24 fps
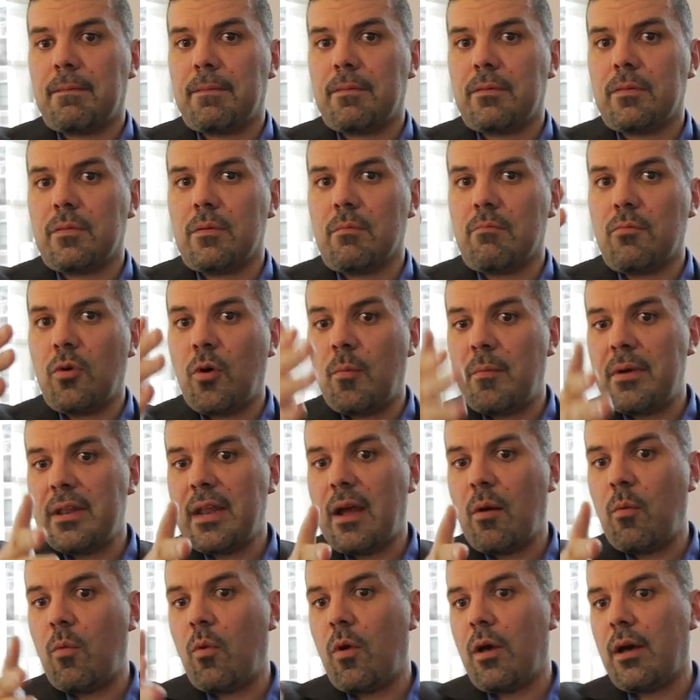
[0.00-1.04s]
The moment I
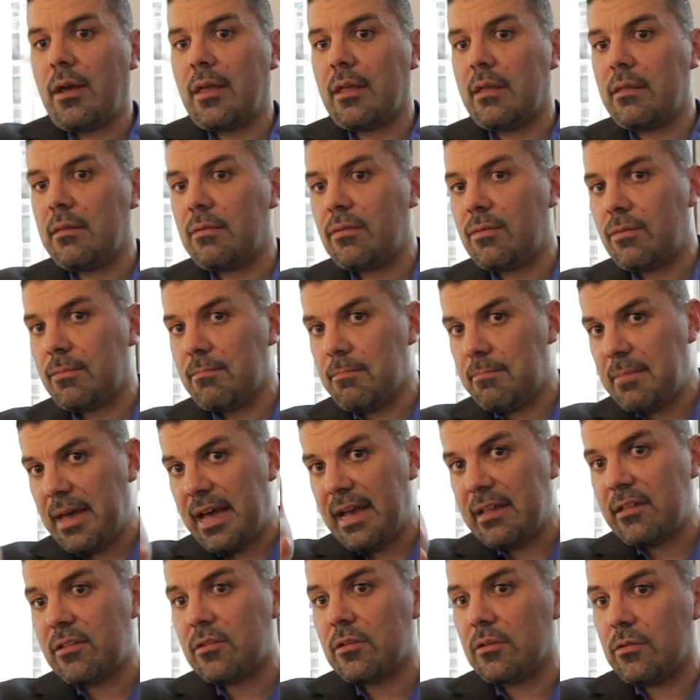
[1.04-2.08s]
walk in
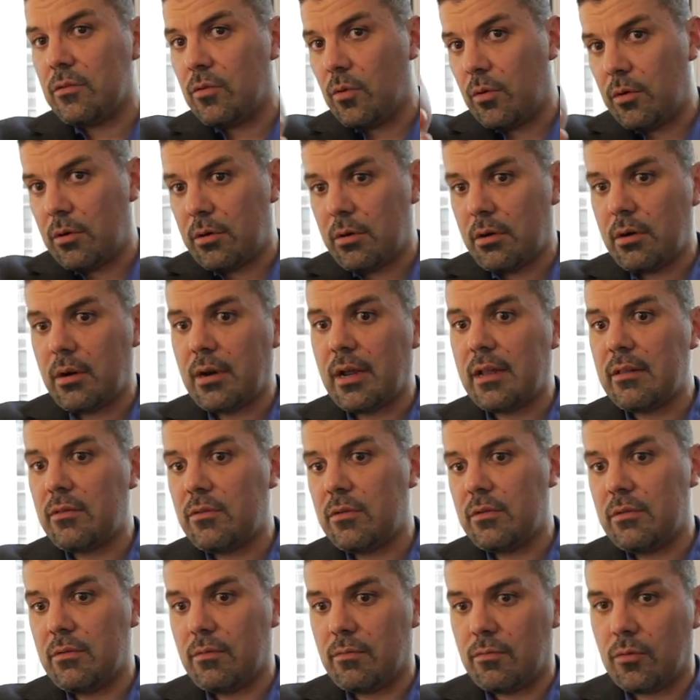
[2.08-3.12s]
past the door into
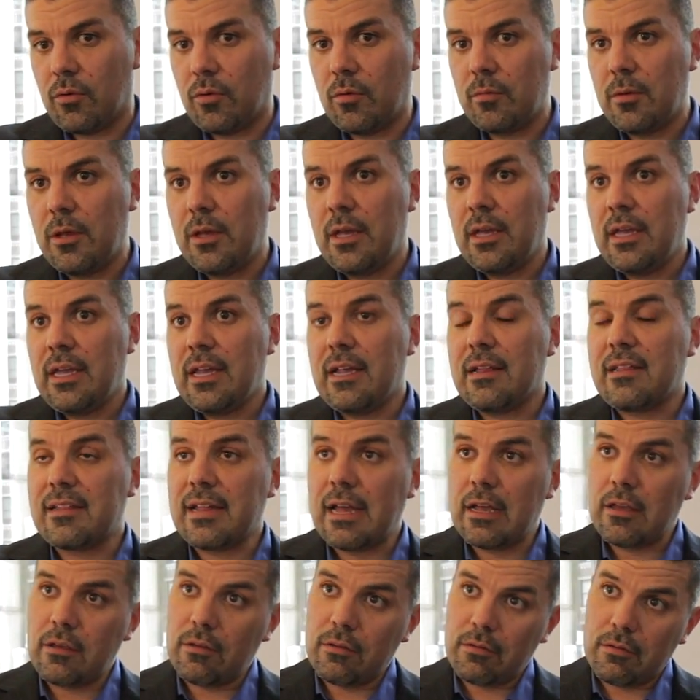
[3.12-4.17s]
the room, it's
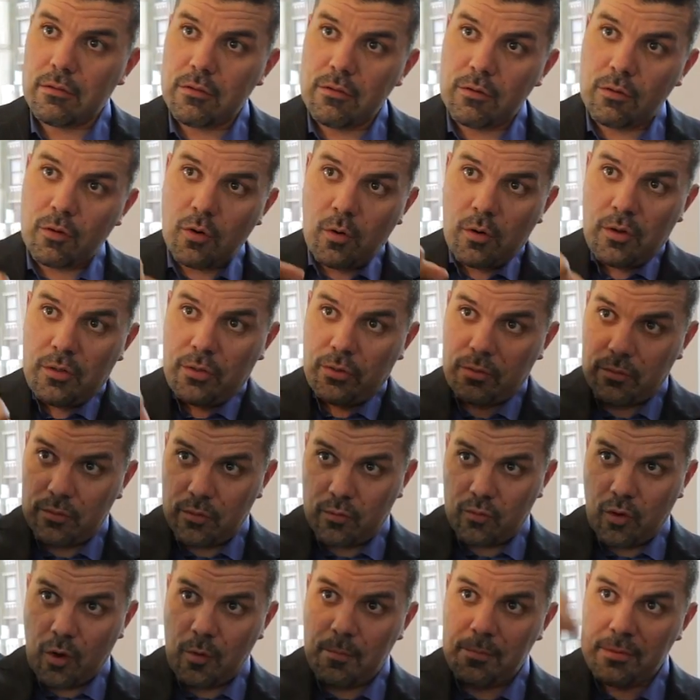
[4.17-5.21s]
like you're going through the
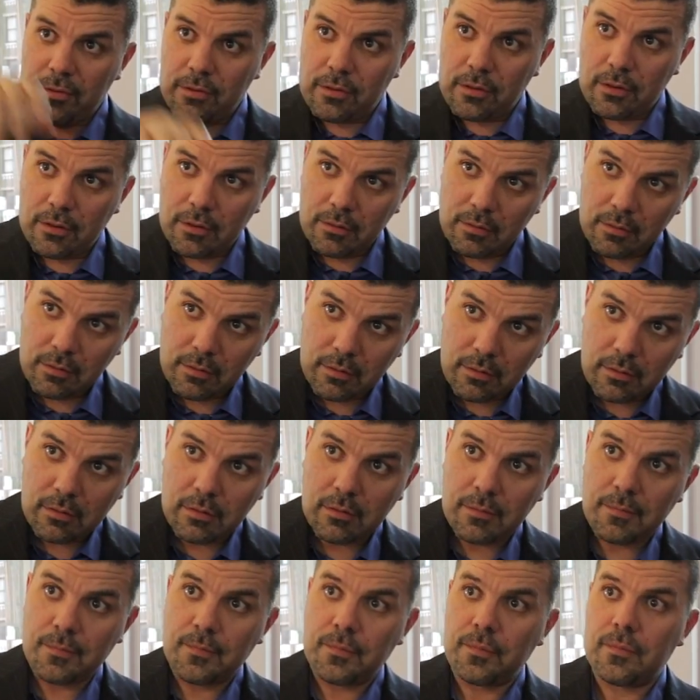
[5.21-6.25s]
ropes. Yeah.
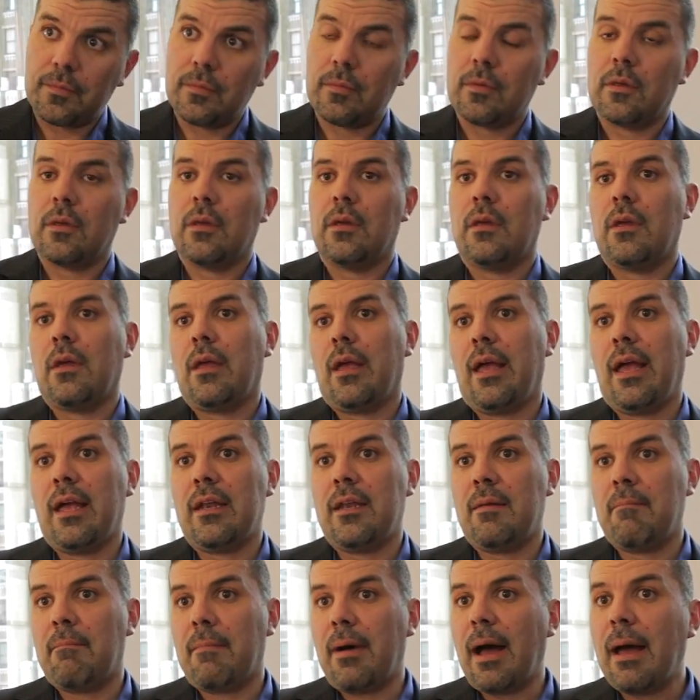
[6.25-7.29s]
And
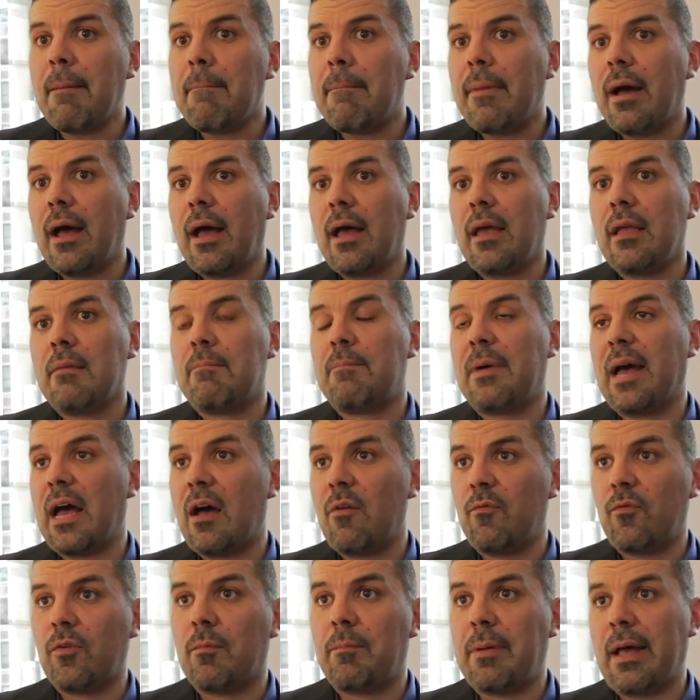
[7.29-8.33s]
in my mind, pound
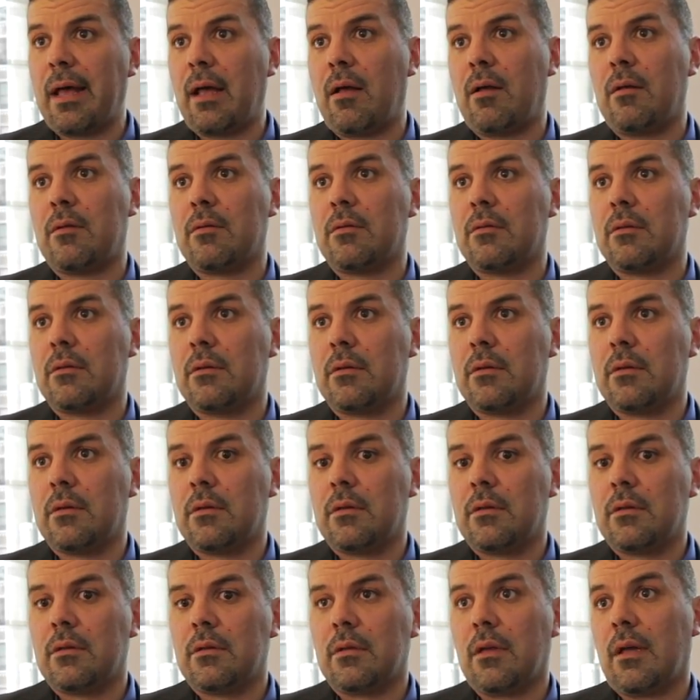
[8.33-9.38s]
for pound,
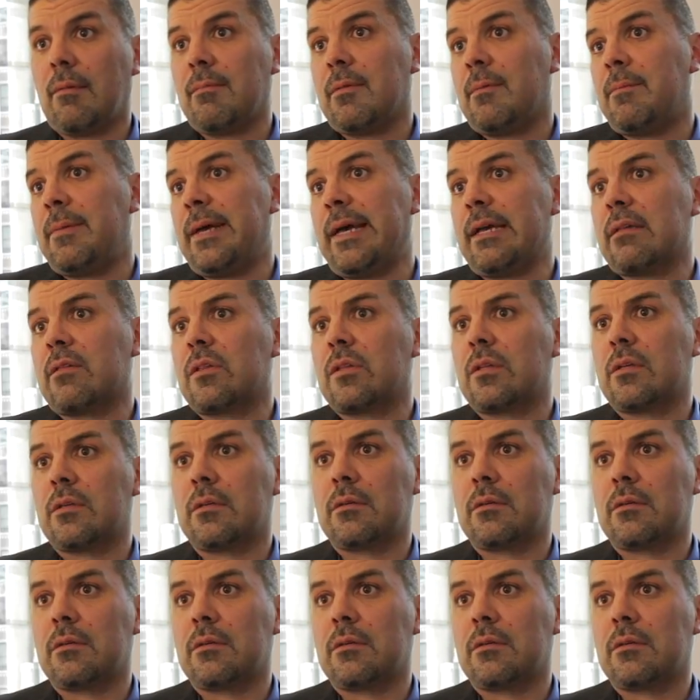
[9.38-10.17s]
I'm the best.